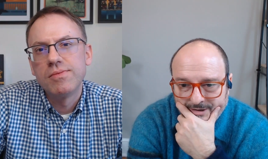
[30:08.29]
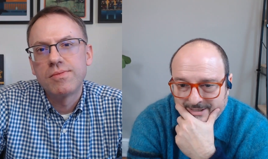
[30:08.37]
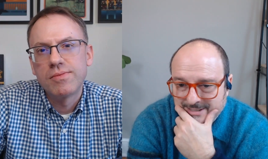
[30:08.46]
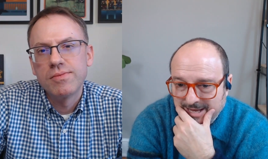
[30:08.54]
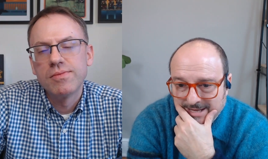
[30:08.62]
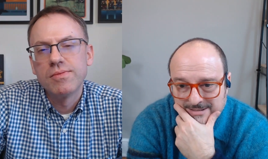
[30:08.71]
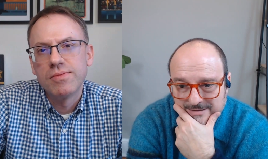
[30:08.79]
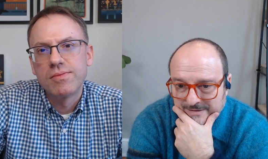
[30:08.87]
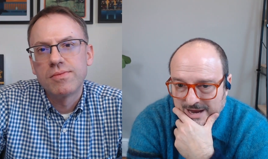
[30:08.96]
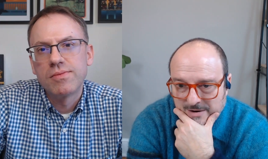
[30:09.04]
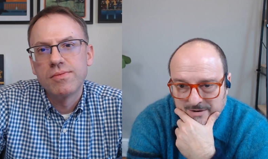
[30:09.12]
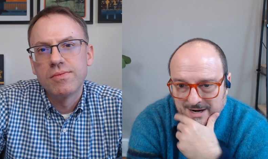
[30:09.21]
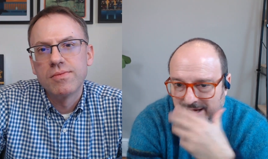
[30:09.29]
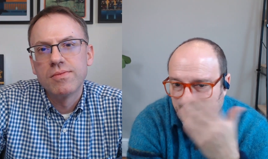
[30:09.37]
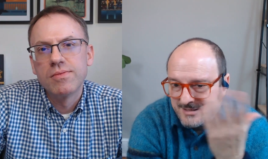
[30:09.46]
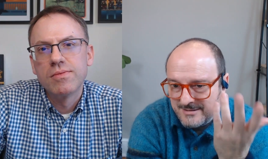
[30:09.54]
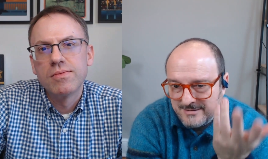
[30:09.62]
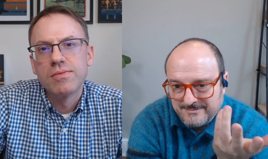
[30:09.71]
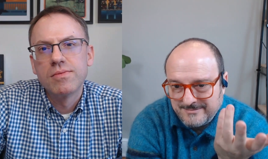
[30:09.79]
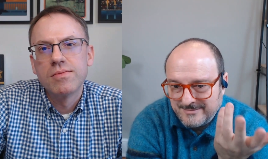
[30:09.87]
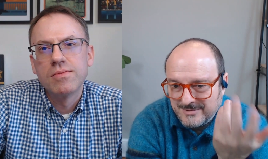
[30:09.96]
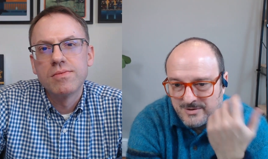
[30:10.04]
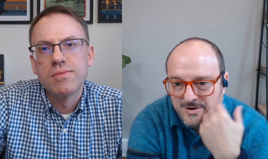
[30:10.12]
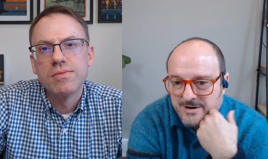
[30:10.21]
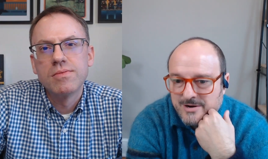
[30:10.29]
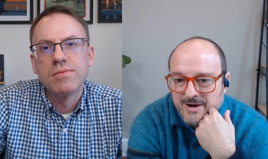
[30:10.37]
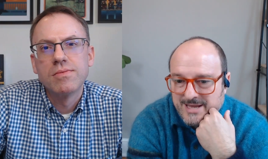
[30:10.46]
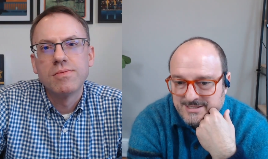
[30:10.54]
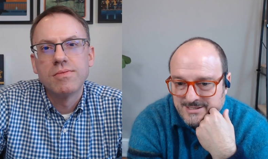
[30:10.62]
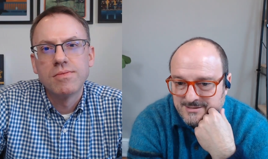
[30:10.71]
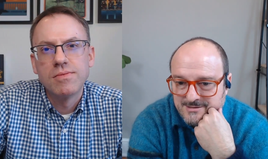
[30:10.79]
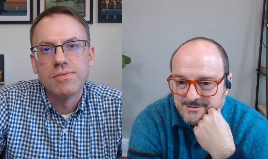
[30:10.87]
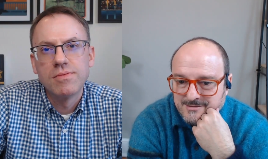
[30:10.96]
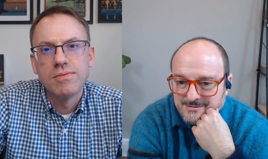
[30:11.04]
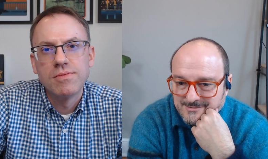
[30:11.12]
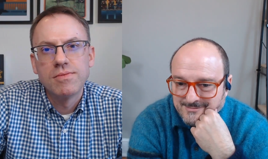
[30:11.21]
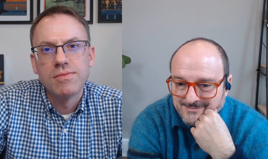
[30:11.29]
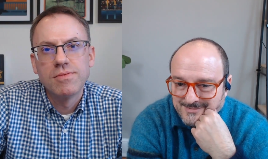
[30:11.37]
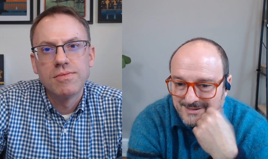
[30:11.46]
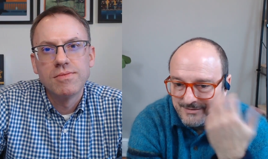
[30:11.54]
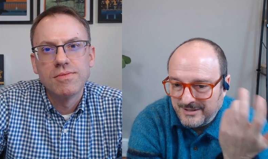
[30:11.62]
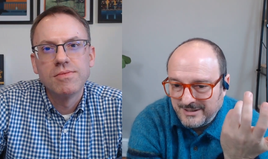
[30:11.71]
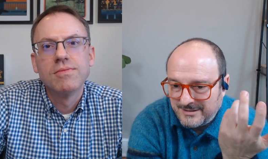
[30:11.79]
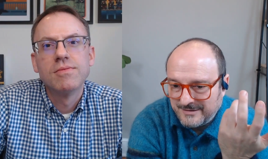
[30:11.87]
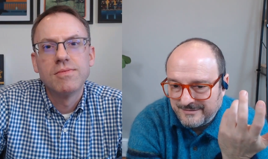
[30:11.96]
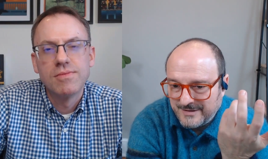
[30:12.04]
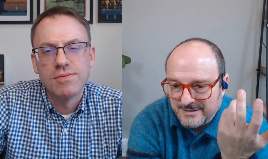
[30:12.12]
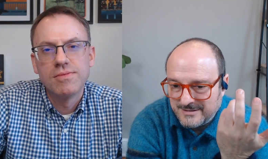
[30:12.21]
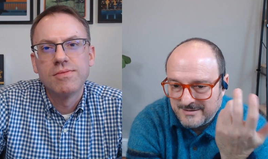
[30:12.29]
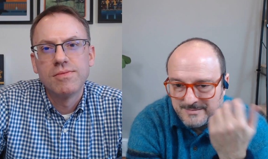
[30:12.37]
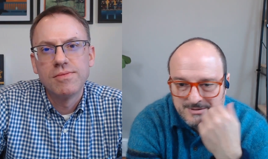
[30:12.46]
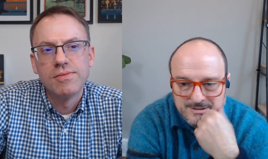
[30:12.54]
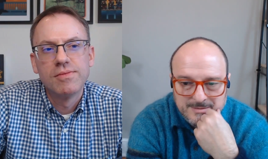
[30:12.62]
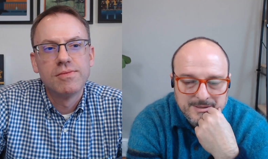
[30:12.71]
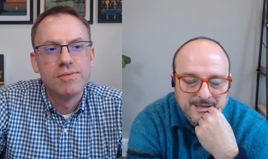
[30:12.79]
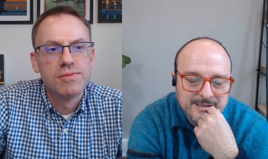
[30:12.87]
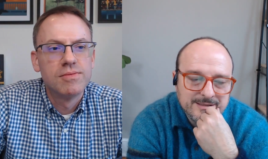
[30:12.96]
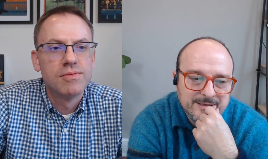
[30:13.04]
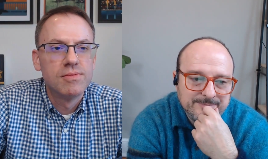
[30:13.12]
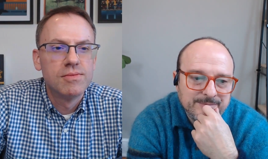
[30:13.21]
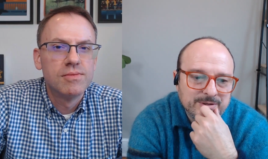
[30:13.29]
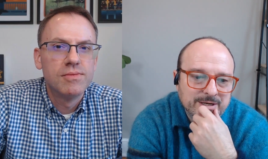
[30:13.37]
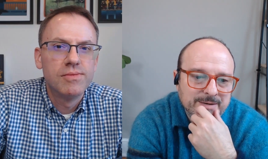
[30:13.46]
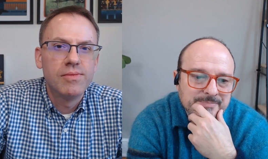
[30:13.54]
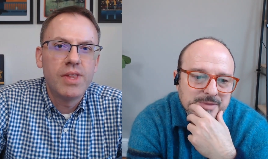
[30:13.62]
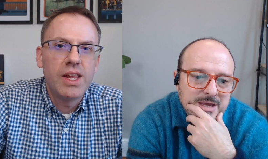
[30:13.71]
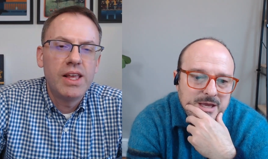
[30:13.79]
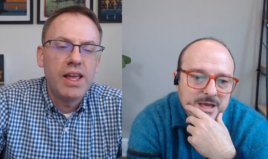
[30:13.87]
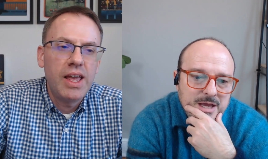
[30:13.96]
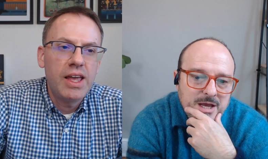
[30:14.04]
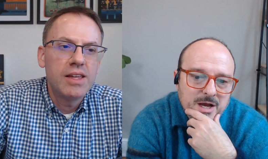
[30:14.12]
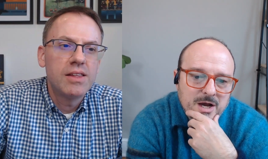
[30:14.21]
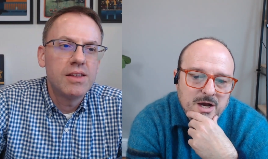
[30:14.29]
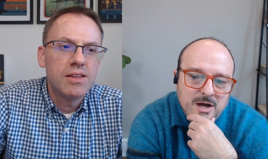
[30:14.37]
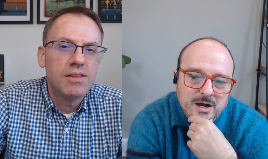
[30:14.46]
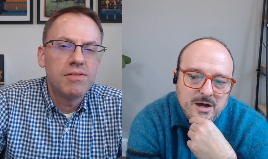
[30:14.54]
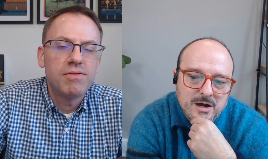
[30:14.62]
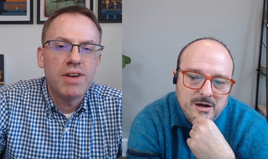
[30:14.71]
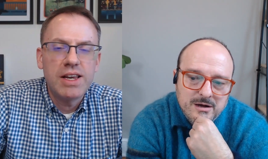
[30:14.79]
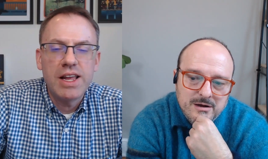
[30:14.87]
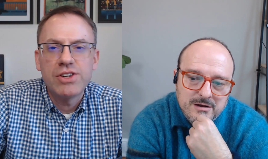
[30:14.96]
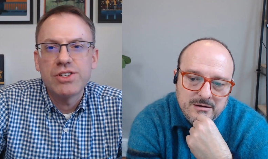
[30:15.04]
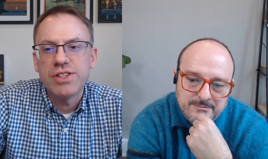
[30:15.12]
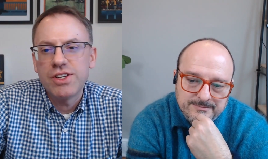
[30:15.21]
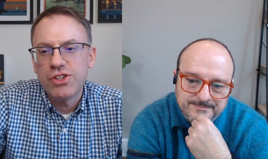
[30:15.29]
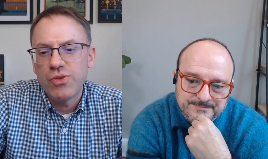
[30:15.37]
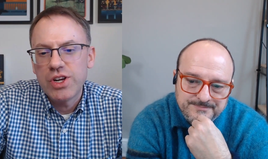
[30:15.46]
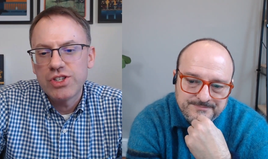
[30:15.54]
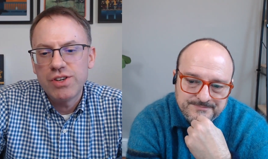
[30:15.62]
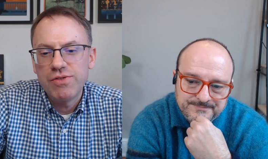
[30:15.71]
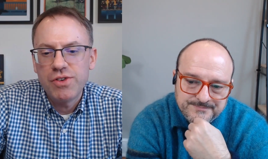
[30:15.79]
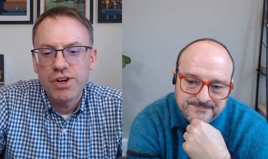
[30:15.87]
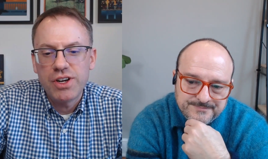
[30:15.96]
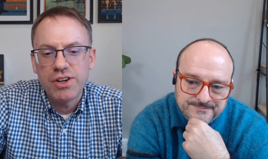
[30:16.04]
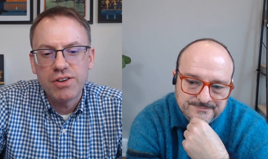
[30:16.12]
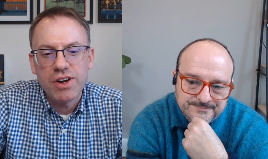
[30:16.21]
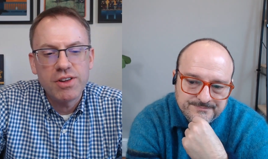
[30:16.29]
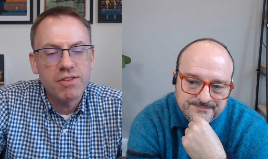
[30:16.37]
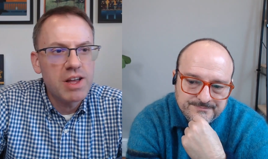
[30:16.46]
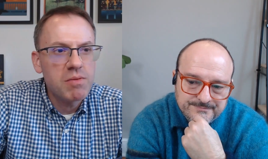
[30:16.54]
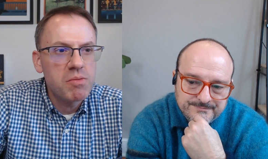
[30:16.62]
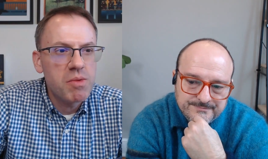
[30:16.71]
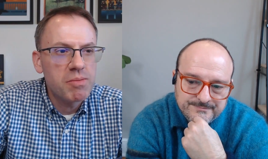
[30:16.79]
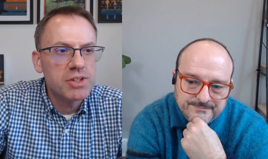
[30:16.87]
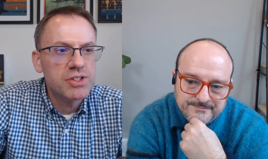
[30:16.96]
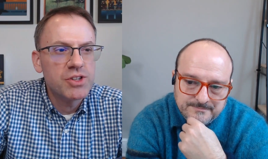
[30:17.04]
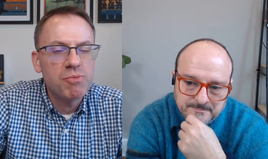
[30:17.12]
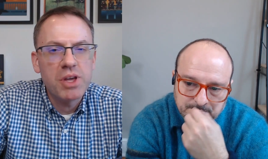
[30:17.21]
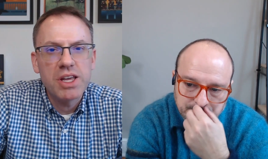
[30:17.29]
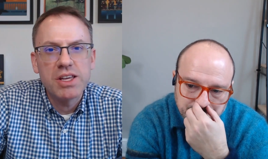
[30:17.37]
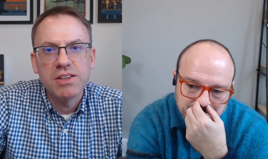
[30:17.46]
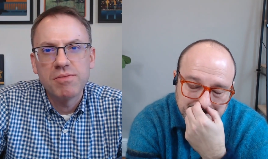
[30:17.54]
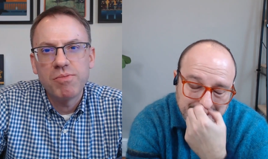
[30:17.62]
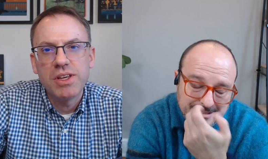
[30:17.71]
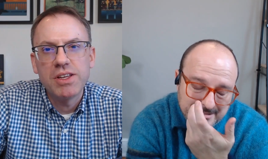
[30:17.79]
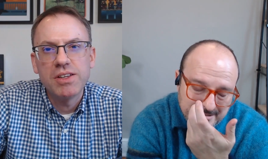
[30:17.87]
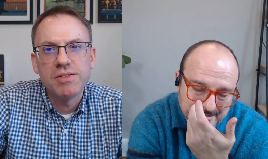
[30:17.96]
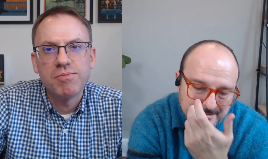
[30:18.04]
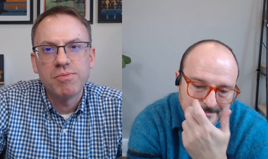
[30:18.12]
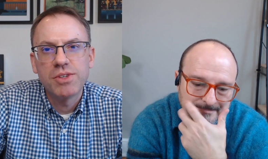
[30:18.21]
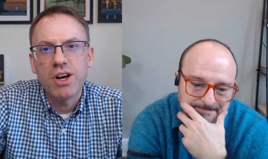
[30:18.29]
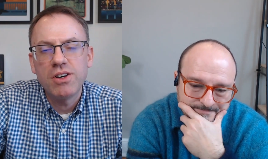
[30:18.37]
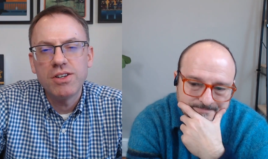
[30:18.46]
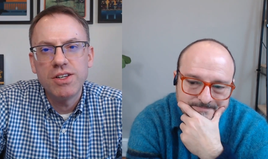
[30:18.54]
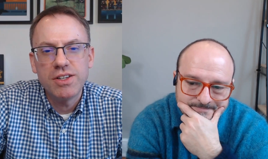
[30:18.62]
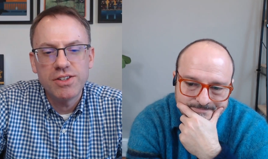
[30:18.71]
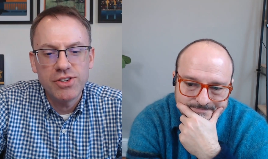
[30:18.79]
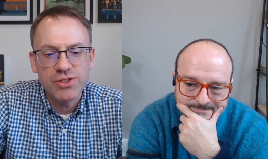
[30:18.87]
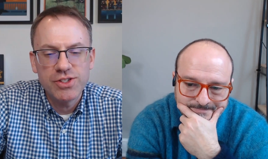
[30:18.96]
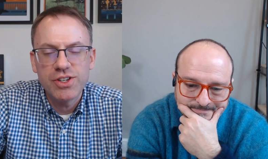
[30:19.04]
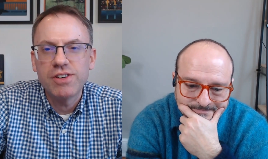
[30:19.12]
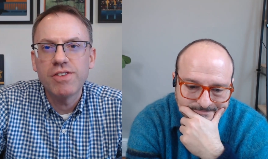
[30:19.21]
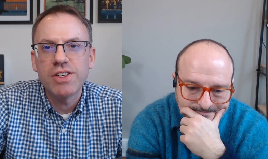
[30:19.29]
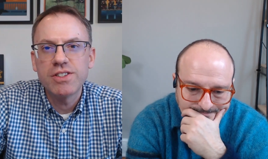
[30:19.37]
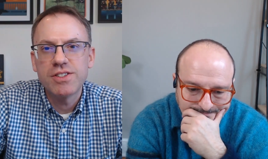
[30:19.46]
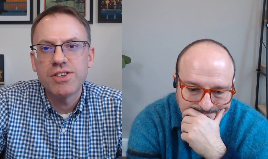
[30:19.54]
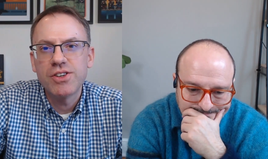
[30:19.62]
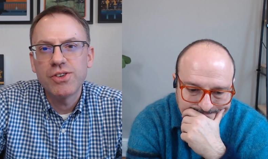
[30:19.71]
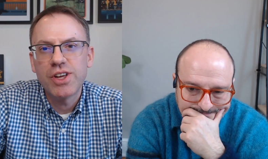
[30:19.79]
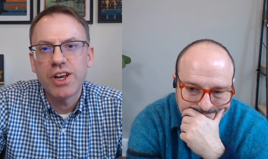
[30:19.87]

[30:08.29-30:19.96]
Speaker 1: like sands of the hourglass so are your assets if you need to fund some something like that okay
Speaker 2: and the, the financial situation for your other family members who may yes. be called into service to